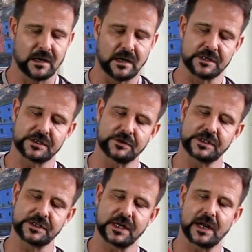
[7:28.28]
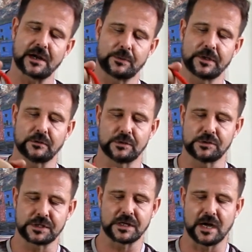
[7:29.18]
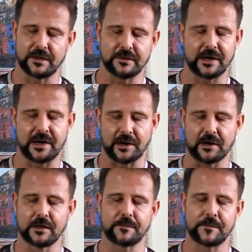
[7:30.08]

So just tie a real loose knot there.